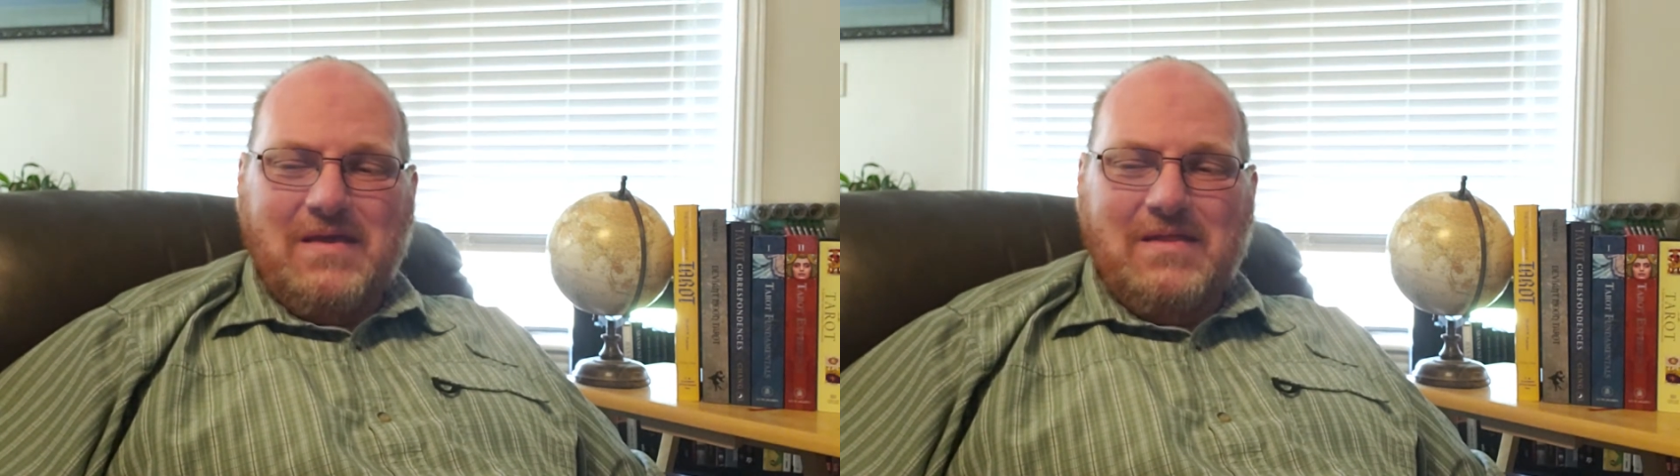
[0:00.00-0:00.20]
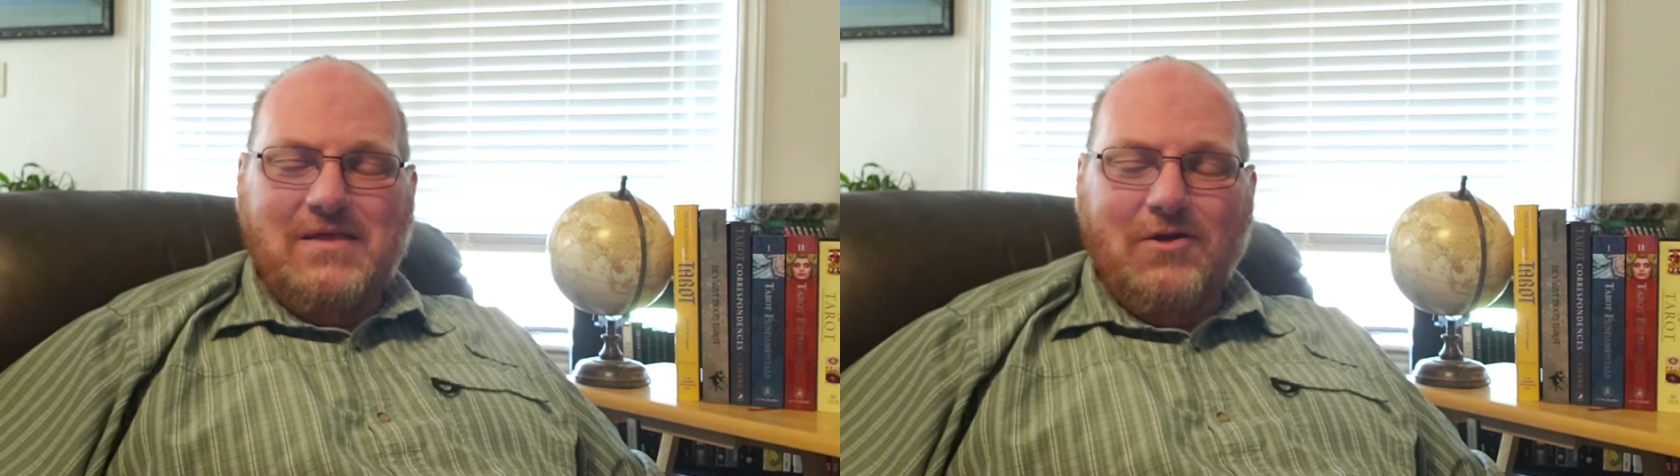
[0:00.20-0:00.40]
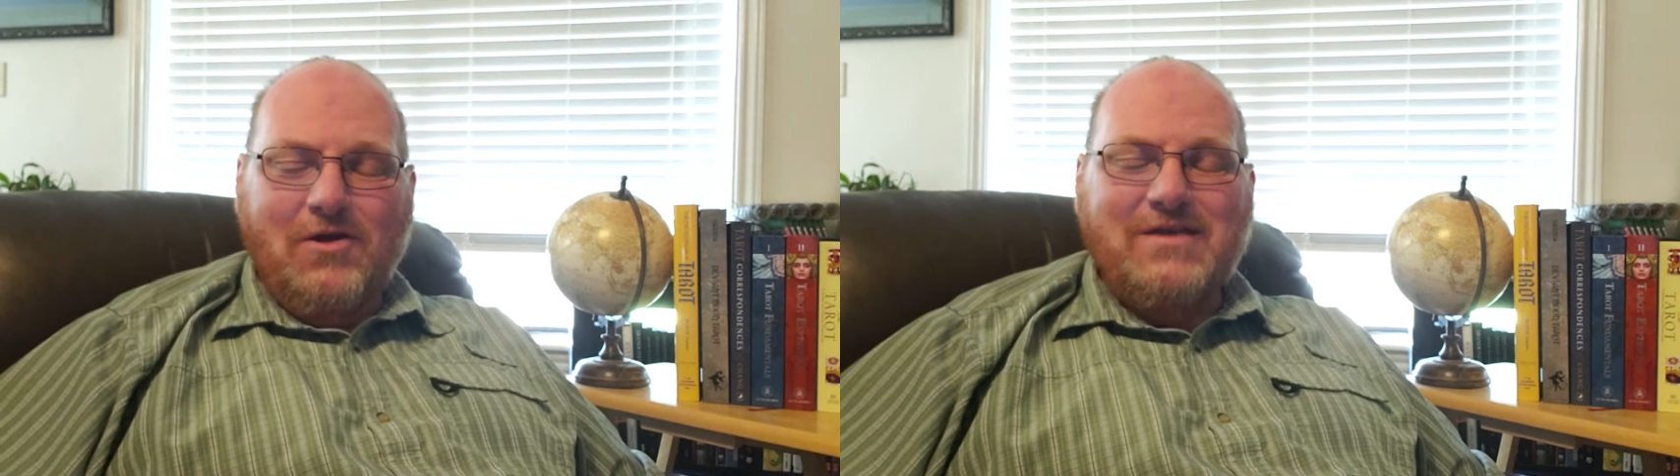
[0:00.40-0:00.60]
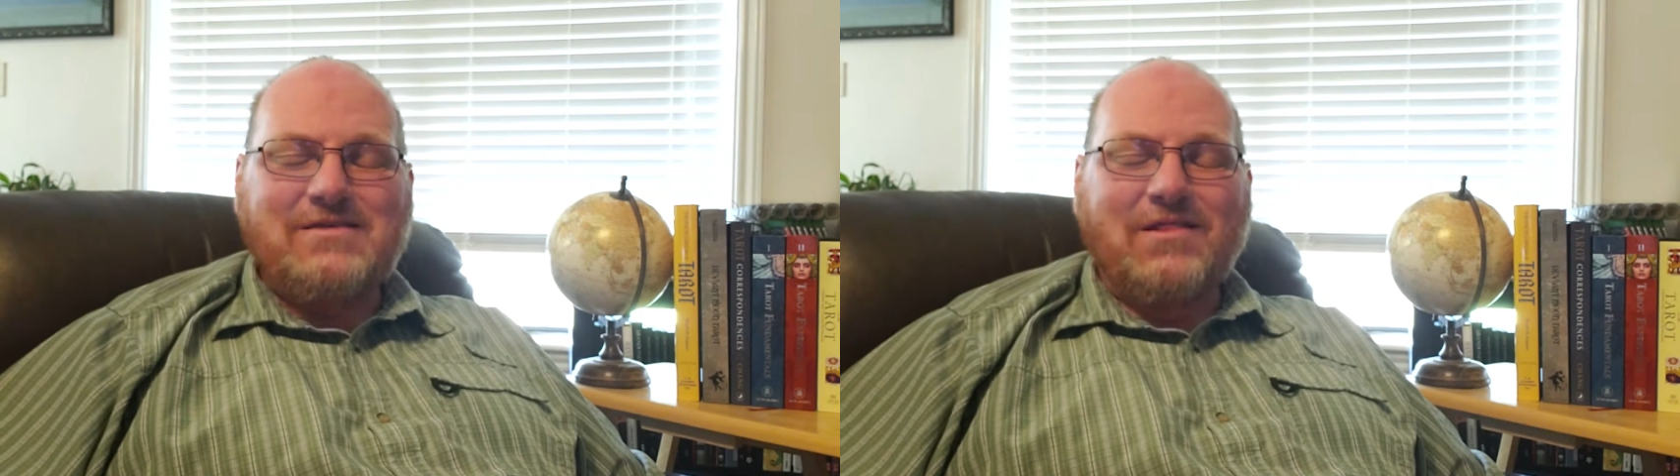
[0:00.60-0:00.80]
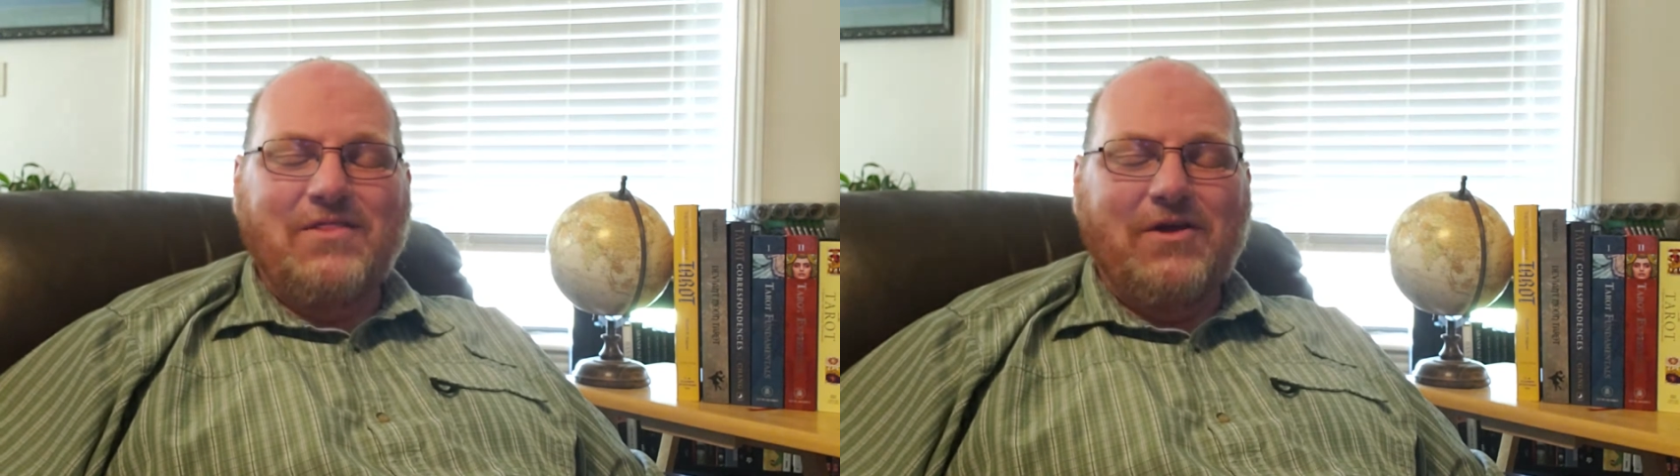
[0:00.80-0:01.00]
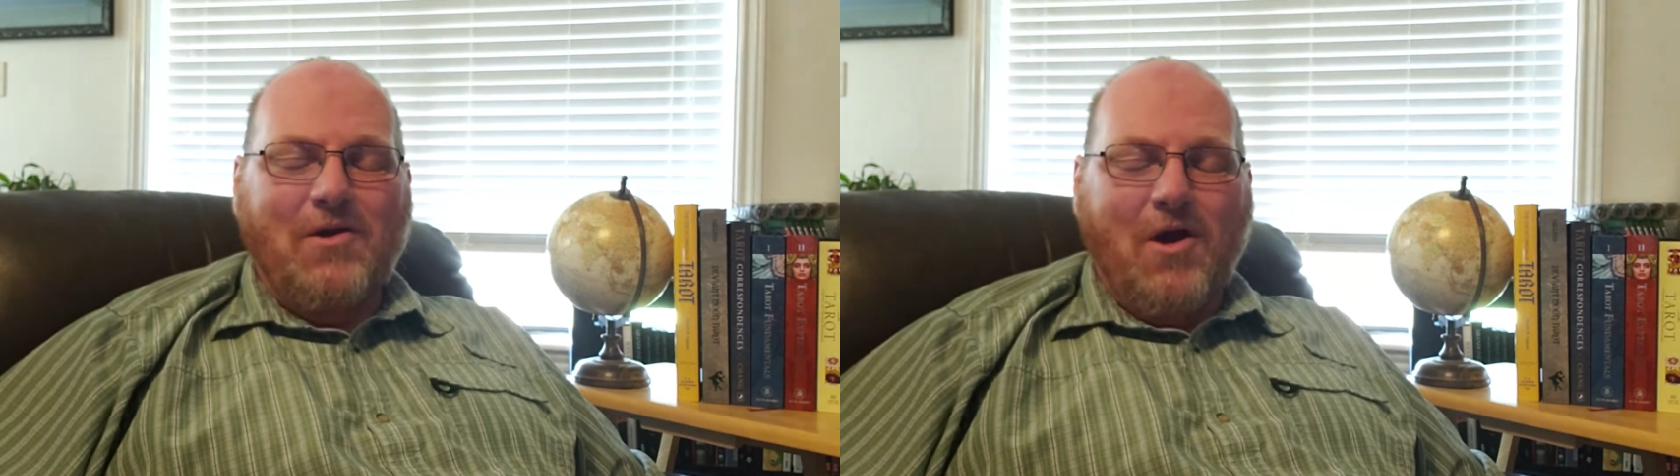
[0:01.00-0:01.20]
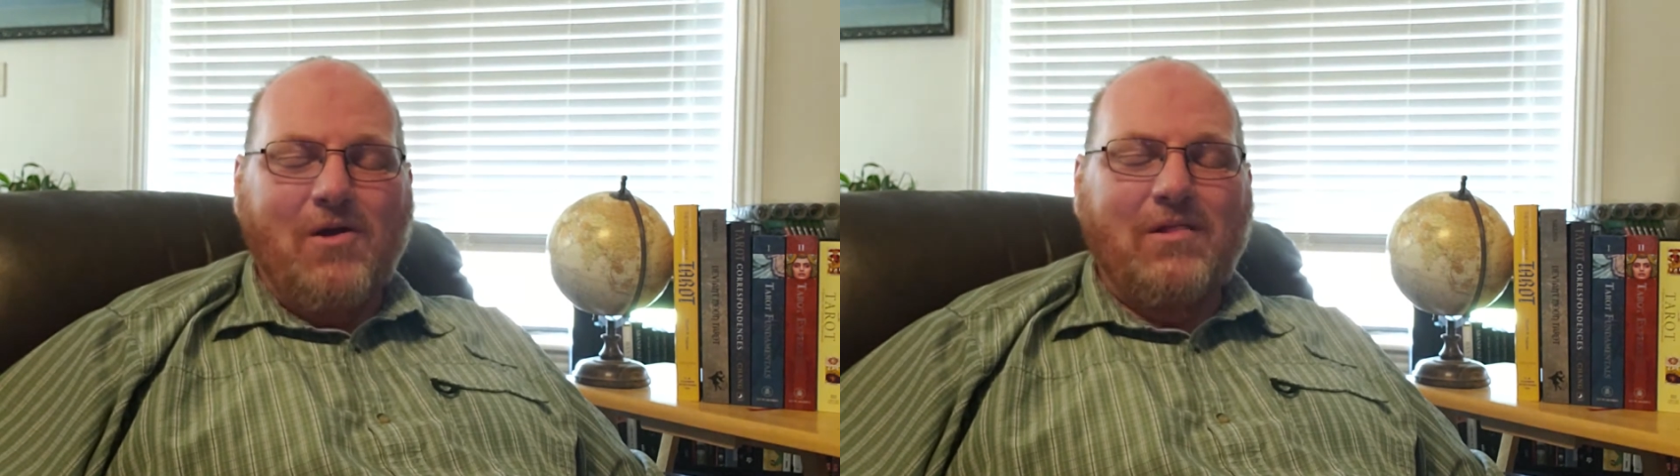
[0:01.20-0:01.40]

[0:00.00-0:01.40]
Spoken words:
There are a